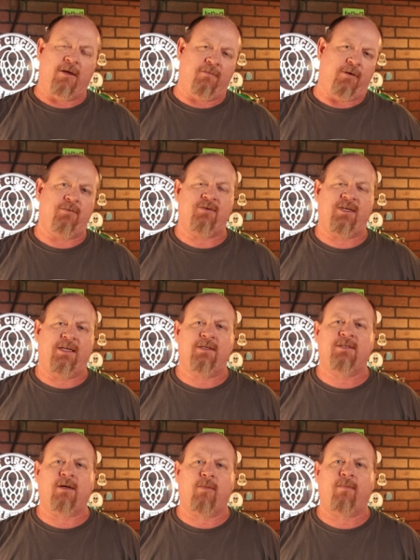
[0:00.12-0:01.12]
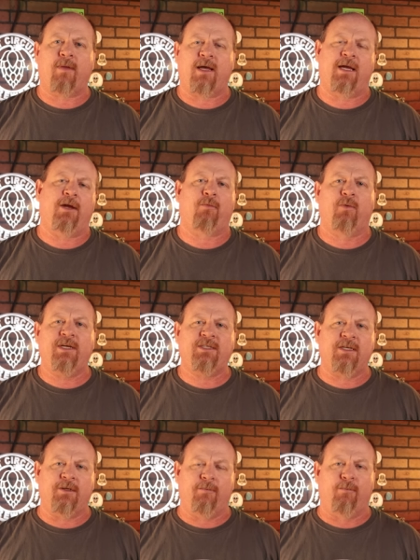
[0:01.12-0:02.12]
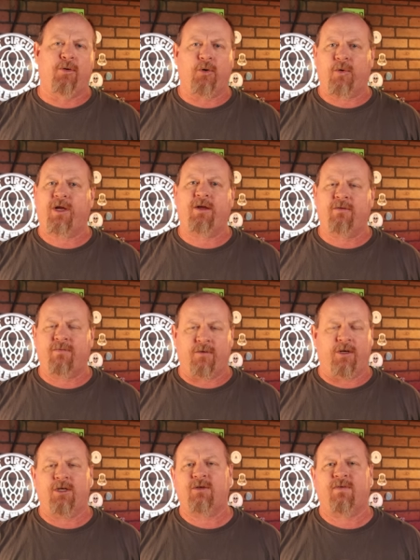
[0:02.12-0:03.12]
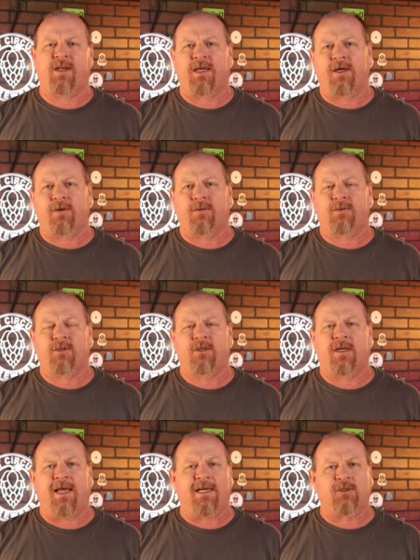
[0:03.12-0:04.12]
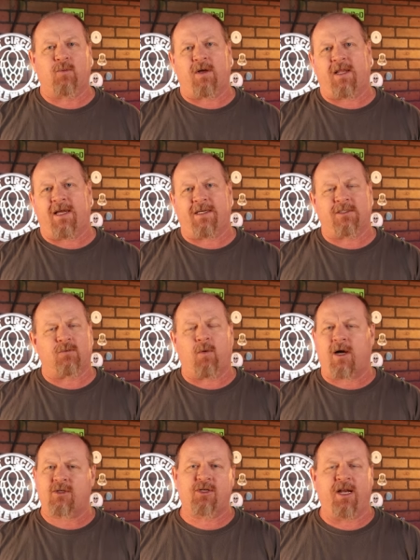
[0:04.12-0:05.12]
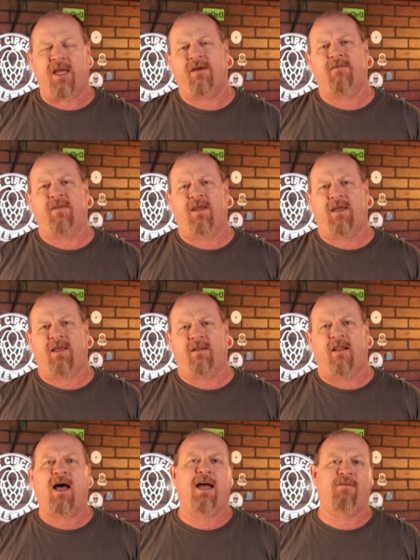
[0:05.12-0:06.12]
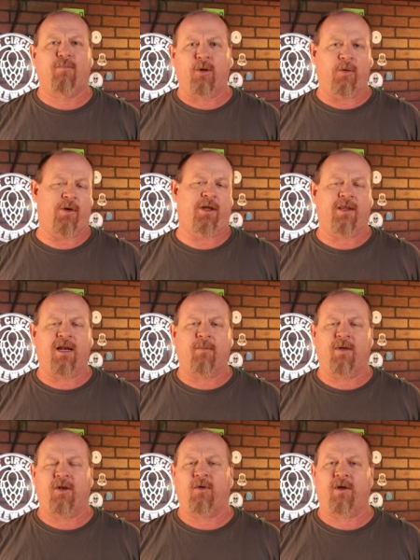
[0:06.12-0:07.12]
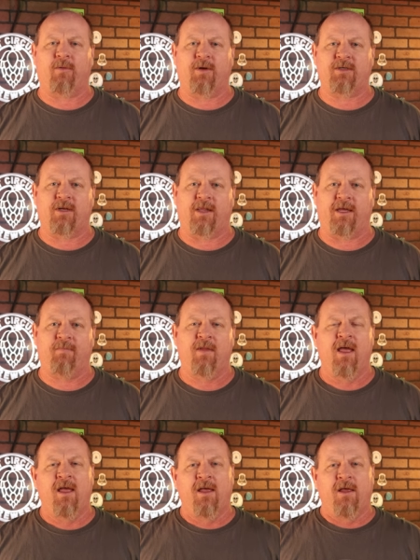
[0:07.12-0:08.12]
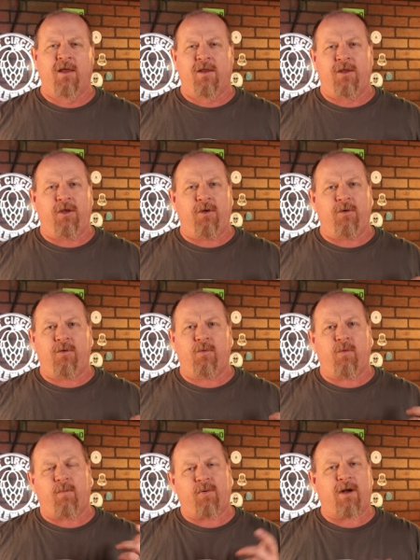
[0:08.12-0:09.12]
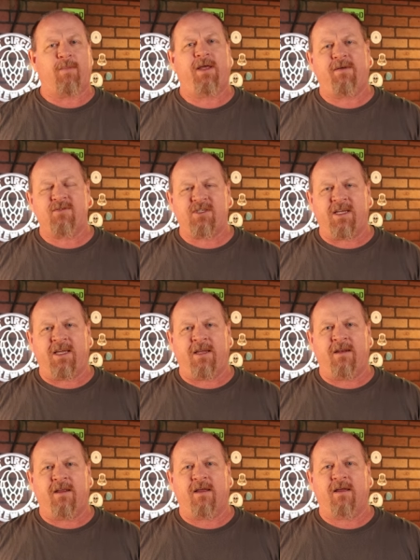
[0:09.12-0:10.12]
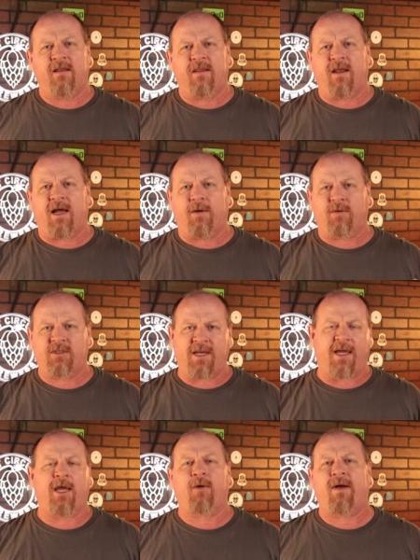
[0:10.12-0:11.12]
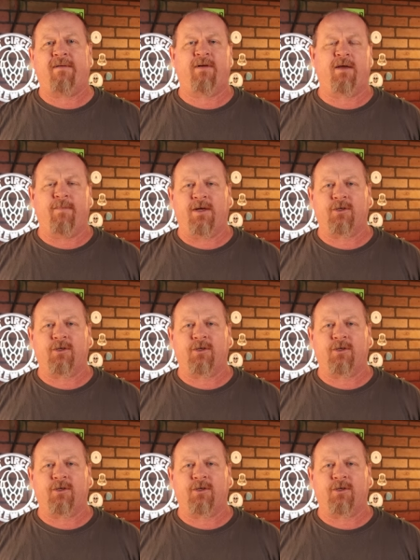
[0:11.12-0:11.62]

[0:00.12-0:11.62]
If you've seen some of my recent brewing footage videos, as well as watched any of the live brewing that I've been doing recently, you will probably have seen that I was taking gravity